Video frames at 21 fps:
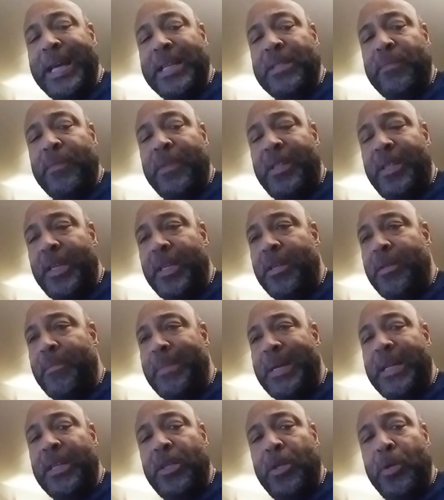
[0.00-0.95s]
has within you,
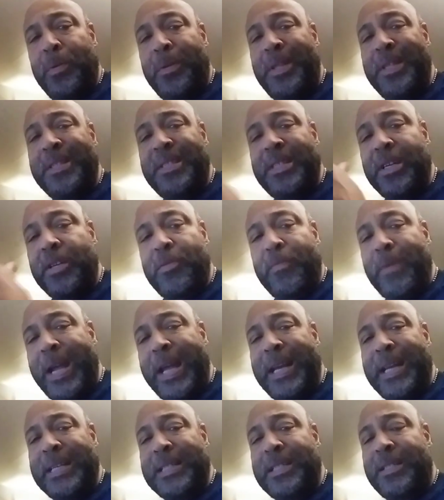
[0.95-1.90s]
man. Youth is the
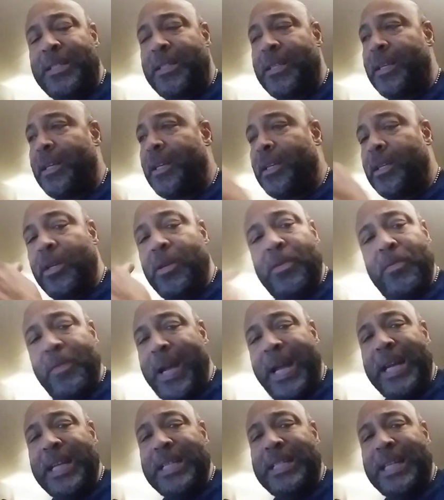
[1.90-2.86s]
greatest your
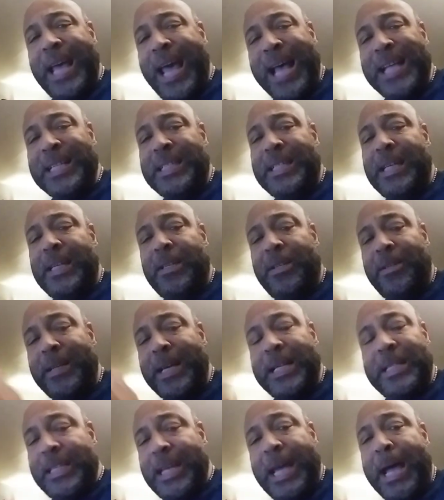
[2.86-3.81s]
greatest asset. You
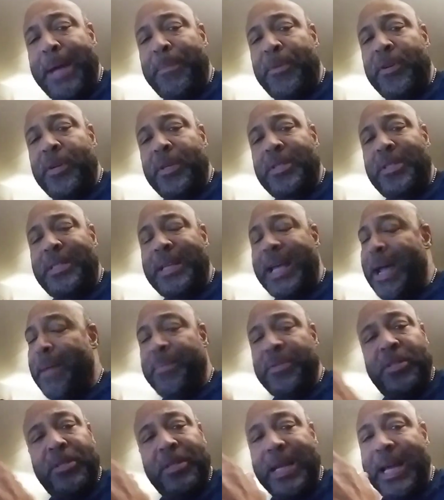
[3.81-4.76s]
got time on your
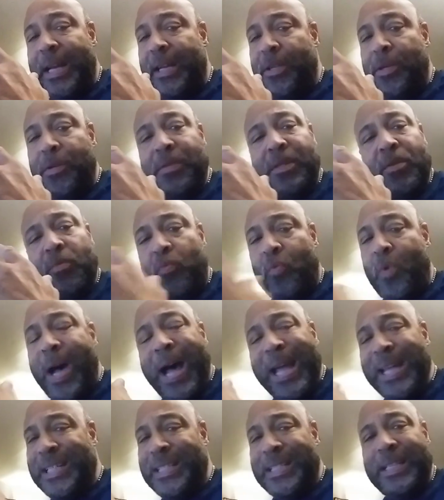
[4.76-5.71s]
side, but you got to use it
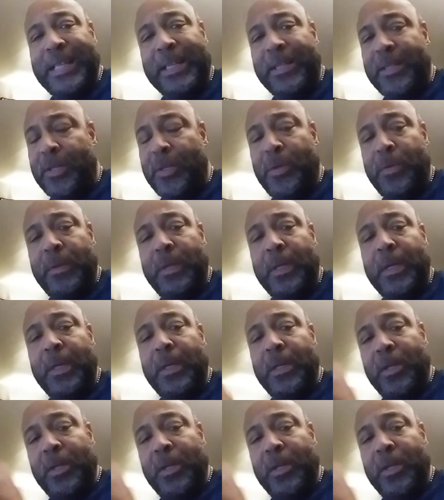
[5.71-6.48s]
wisely, dude.